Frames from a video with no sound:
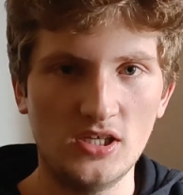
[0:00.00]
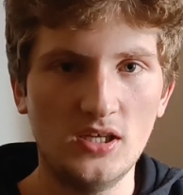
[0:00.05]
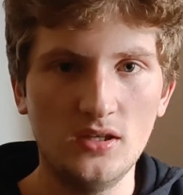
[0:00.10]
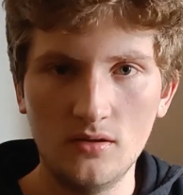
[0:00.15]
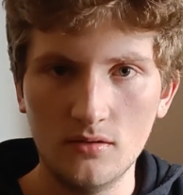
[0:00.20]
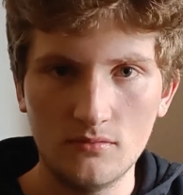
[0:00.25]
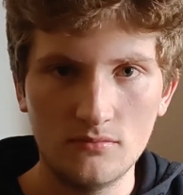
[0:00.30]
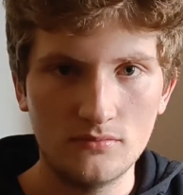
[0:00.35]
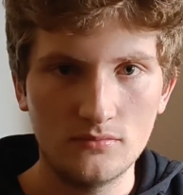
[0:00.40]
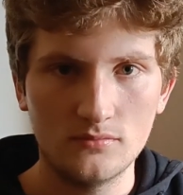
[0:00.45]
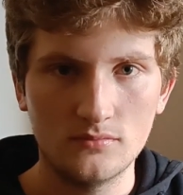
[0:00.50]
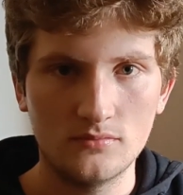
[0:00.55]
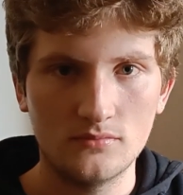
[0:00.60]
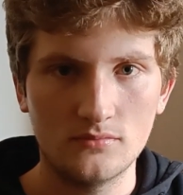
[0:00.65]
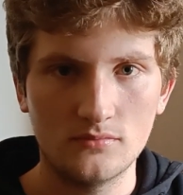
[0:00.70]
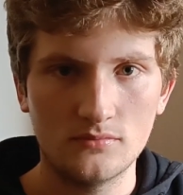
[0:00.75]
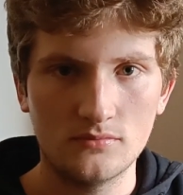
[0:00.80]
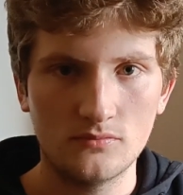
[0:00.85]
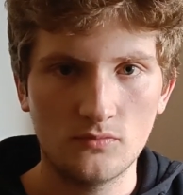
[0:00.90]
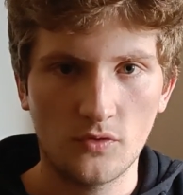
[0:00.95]
eat
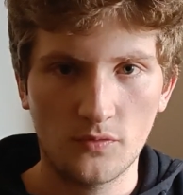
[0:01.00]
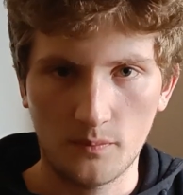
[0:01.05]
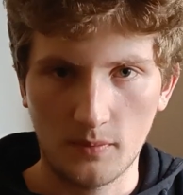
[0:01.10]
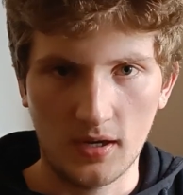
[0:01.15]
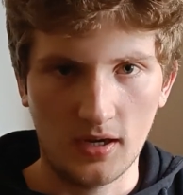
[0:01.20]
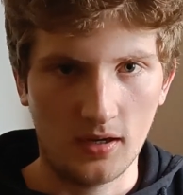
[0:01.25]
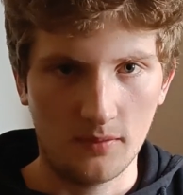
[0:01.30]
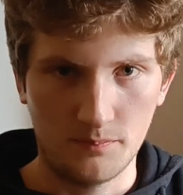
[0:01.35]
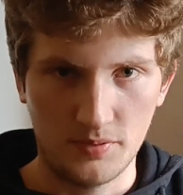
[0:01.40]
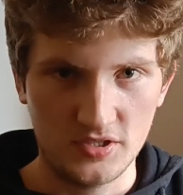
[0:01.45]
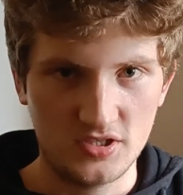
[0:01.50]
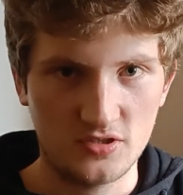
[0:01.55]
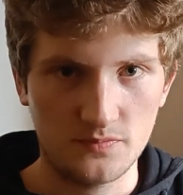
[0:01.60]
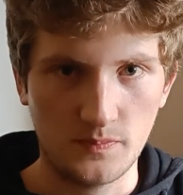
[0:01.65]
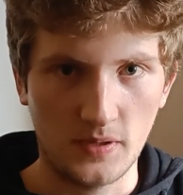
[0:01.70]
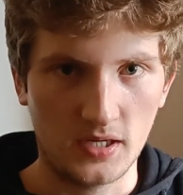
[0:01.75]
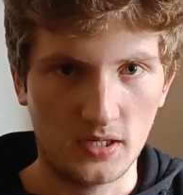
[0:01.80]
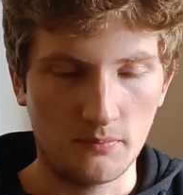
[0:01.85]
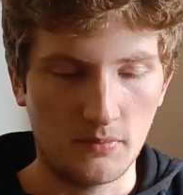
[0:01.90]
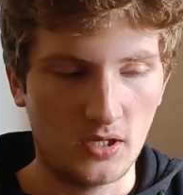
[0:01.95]
with my business
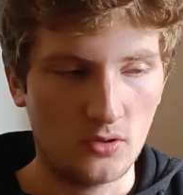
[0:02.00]
partner.